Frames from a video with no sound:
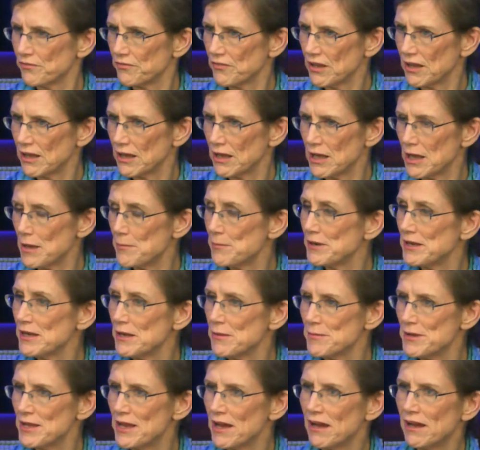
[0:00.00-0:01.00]

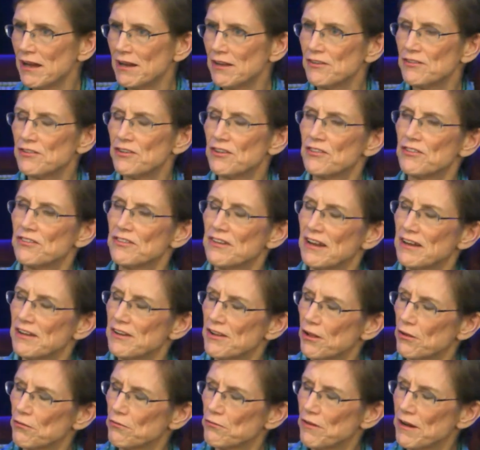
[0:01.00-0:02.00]
epidemiologist,
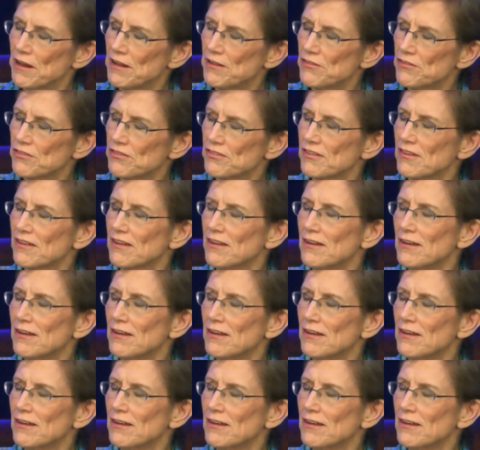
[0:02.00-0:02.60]
Danielle Rentz,